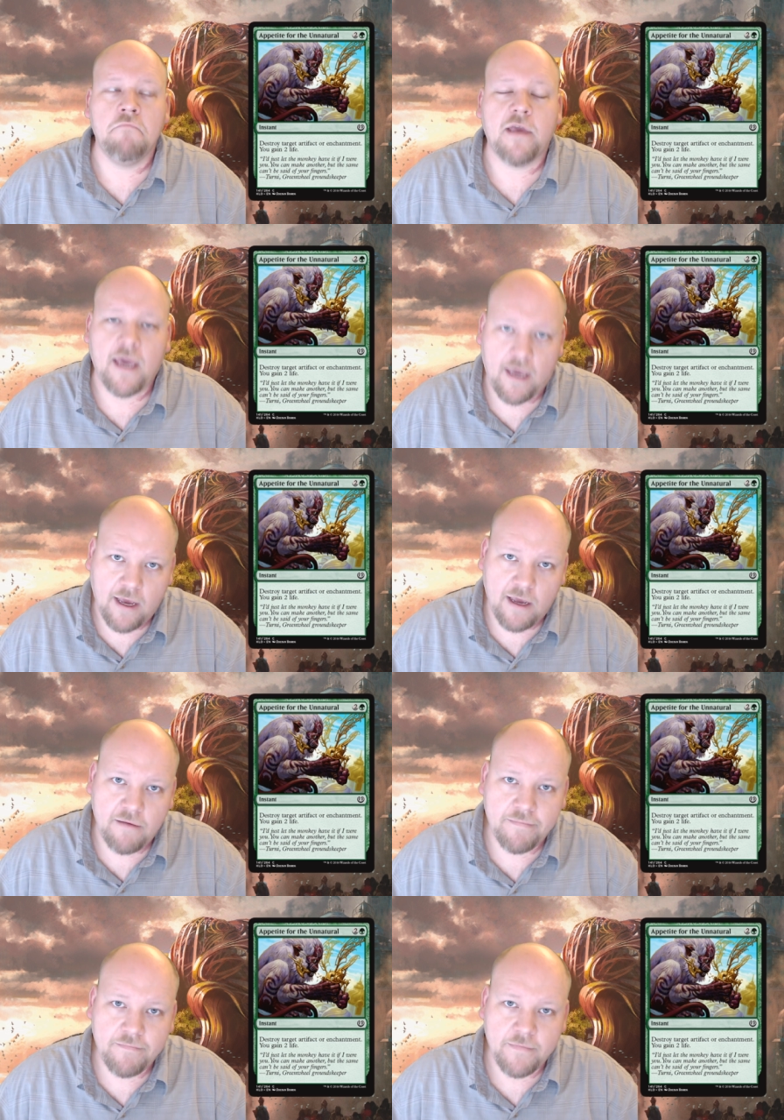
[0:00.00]
Okay,
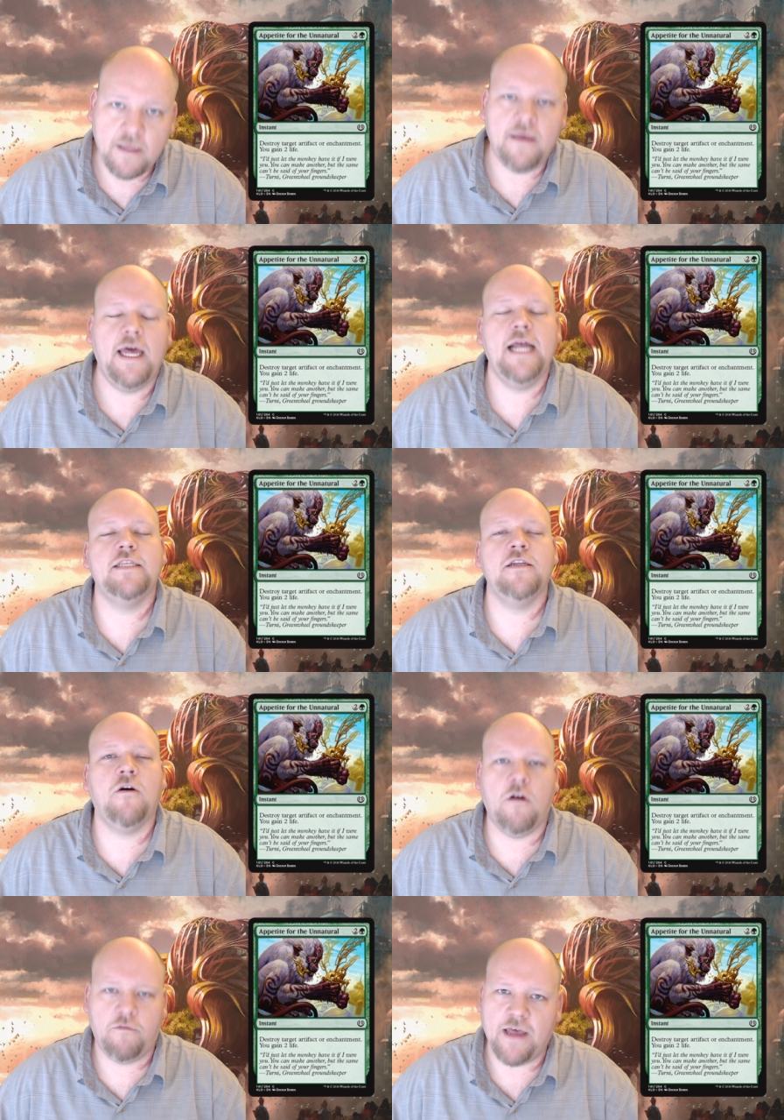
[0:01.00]
it's an
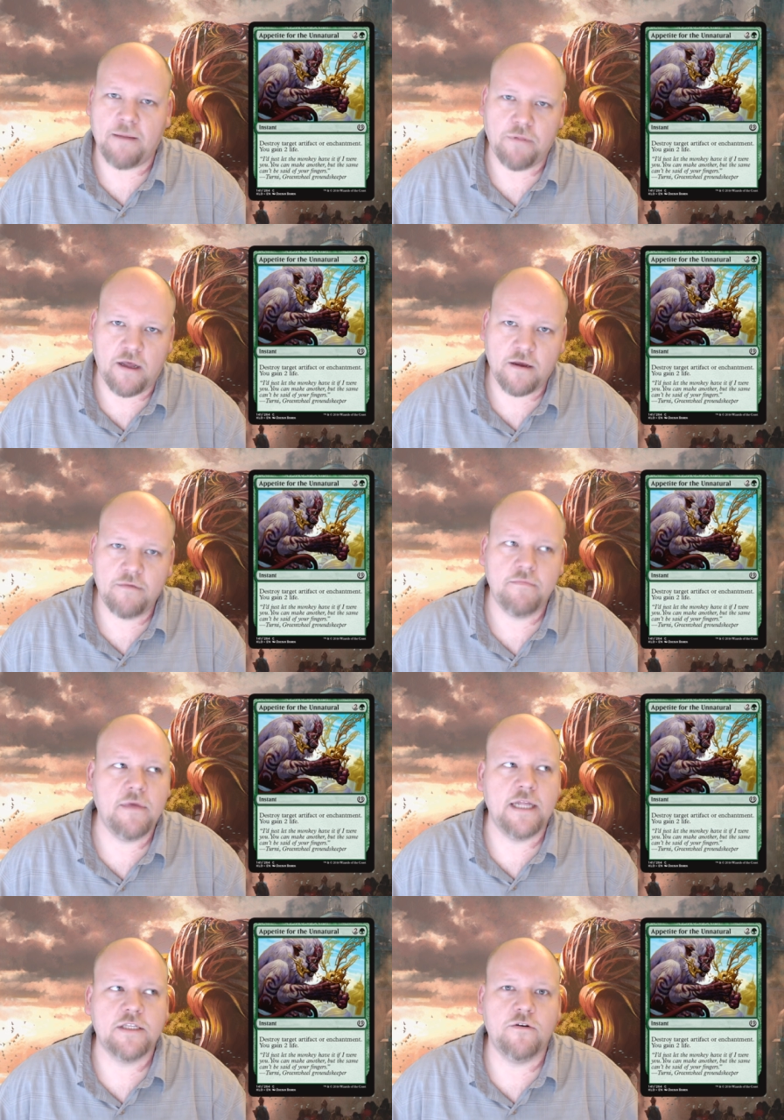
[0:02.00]
artifact block.
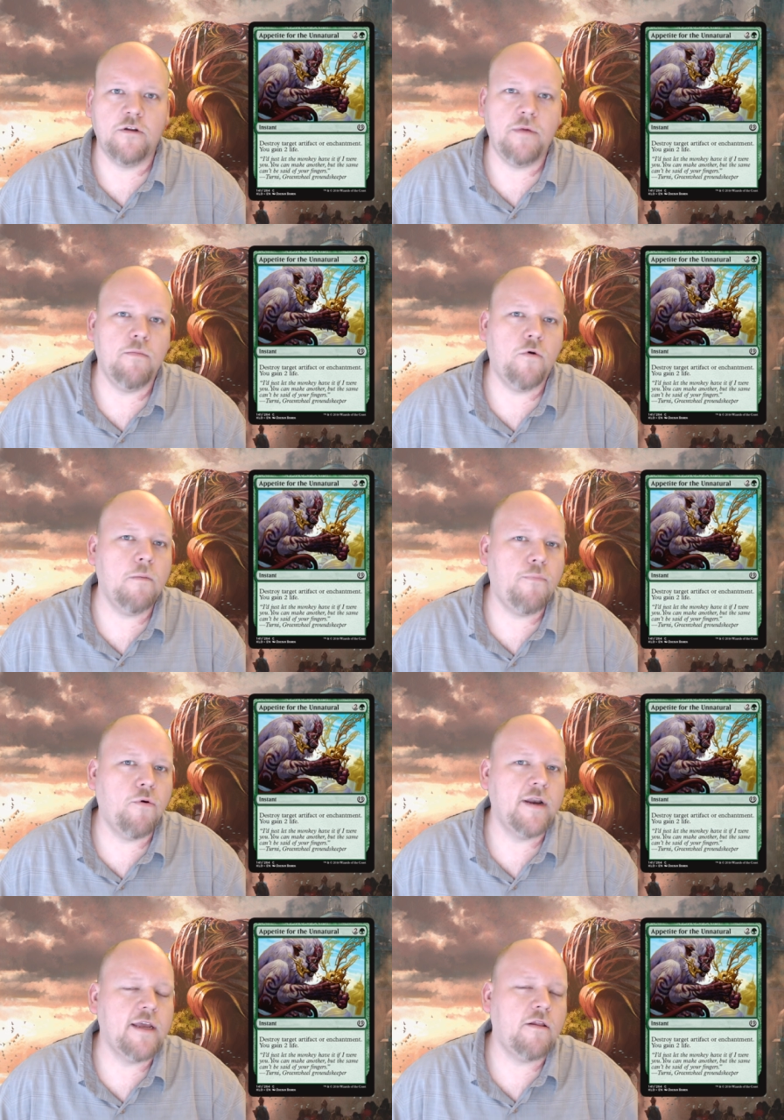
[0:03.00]
It's going to be more
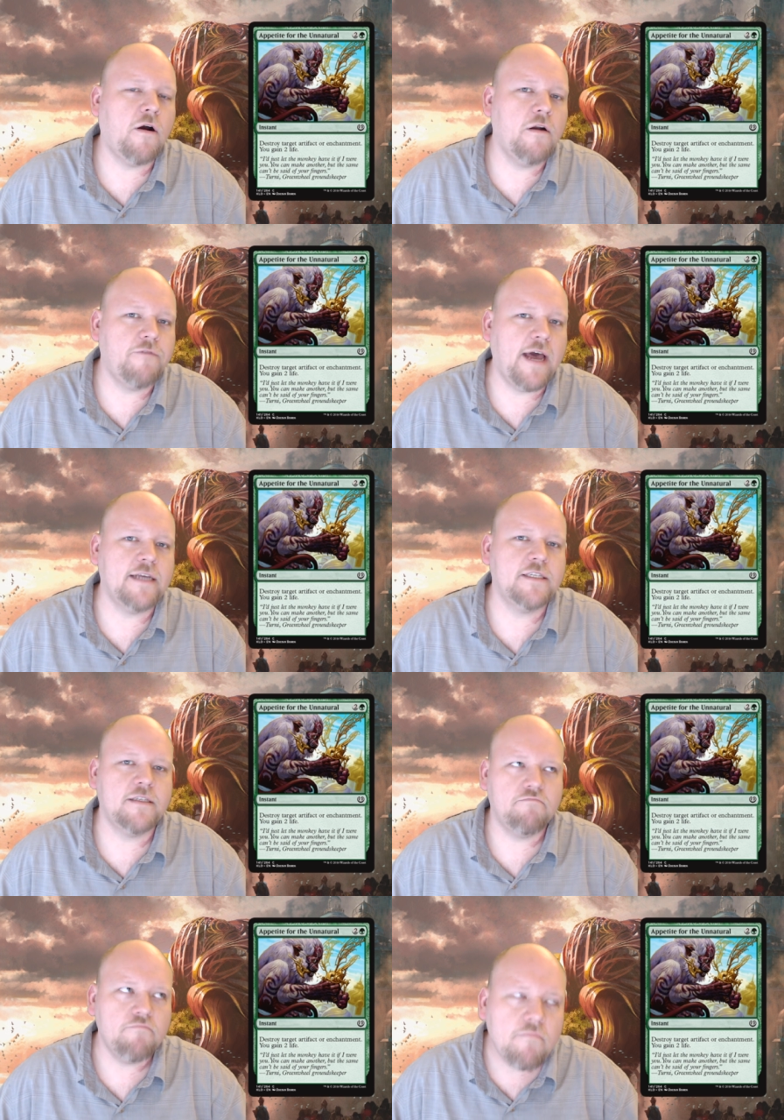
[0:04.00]
important to kill
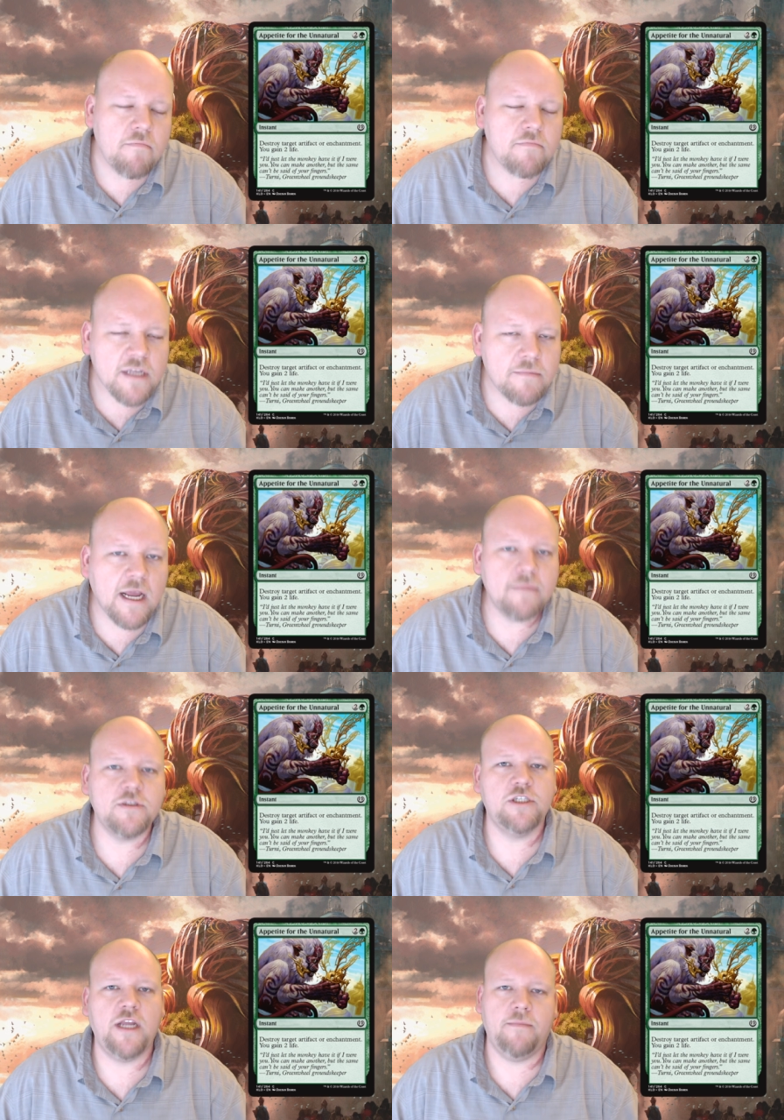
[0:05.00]
artifacts, mm, sometimes
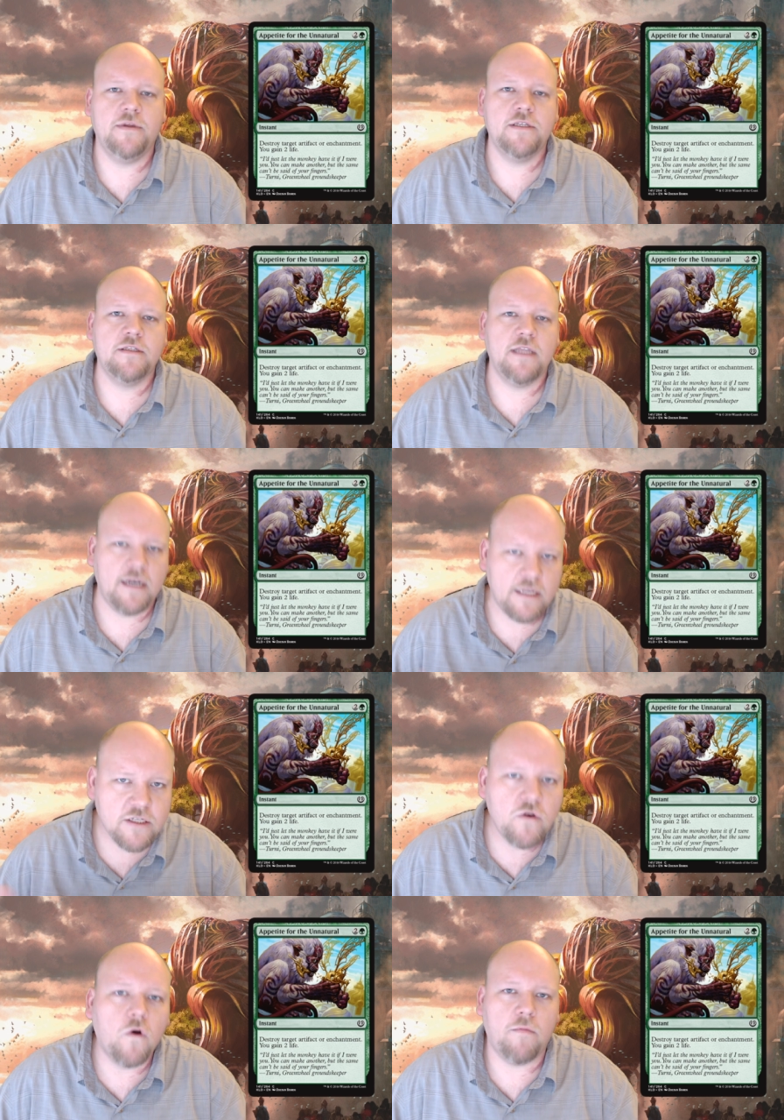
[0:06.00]
enchantments, than it is
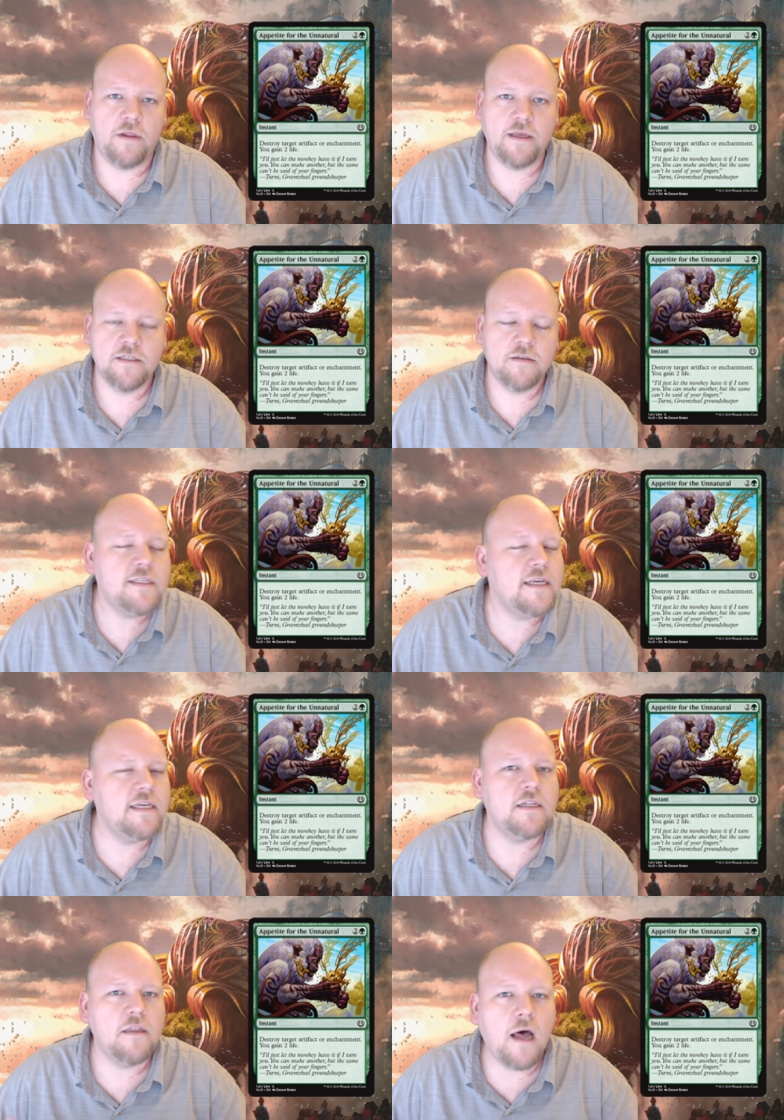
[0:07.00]
normally. So this thing
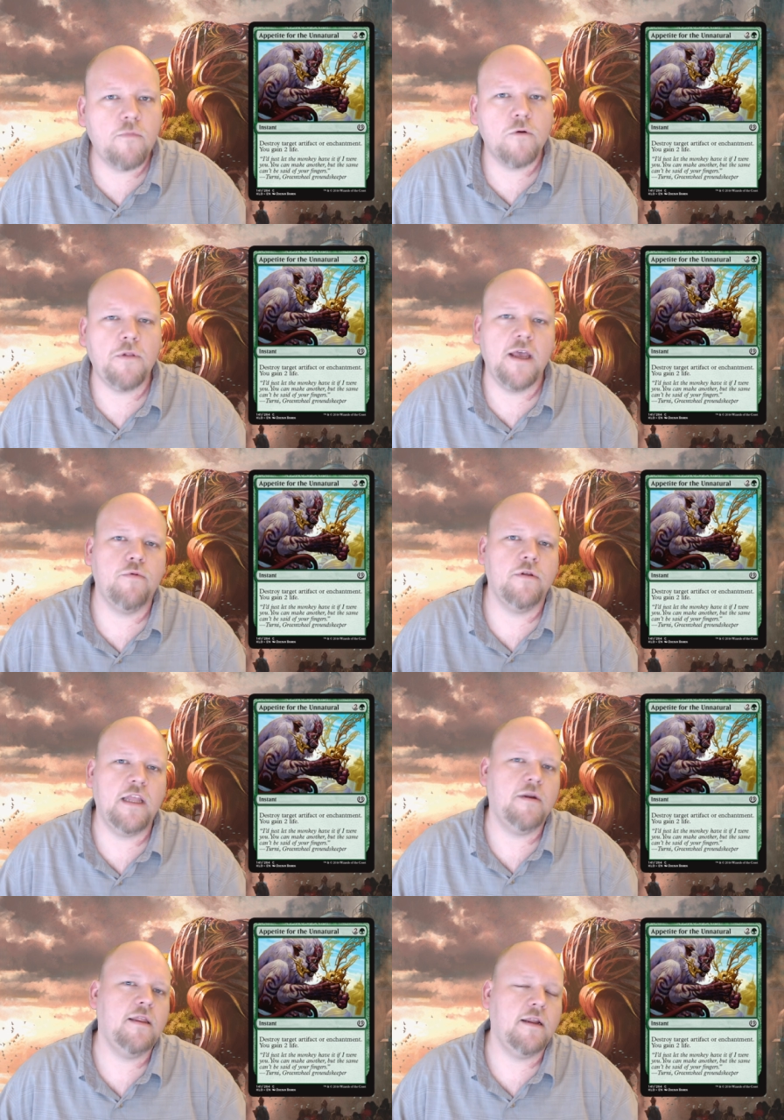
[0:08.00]
is a lot more playable and
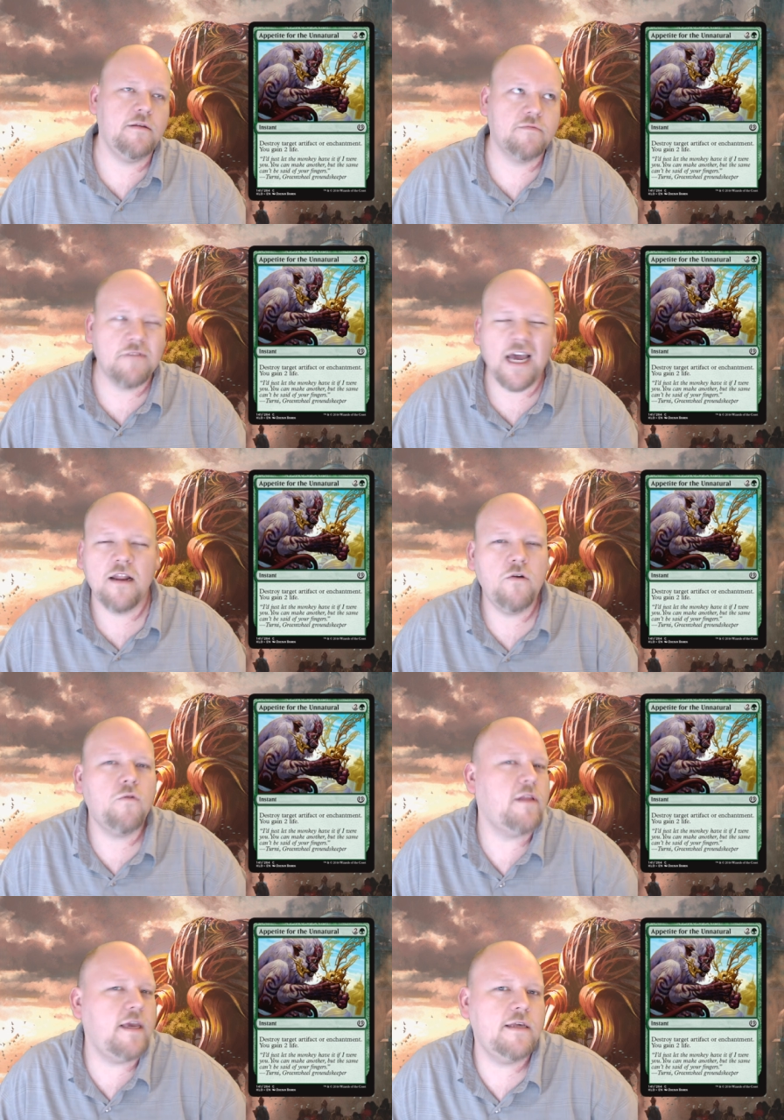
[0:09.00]
limited than it kind of
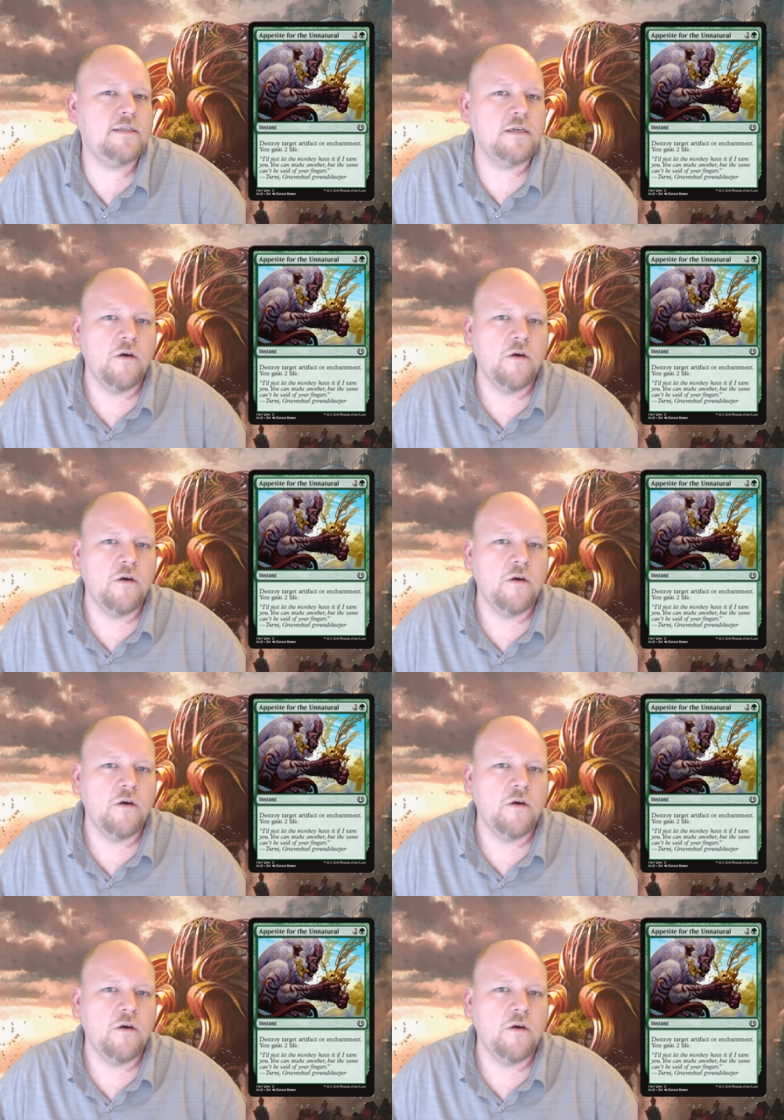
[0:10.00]
normally is,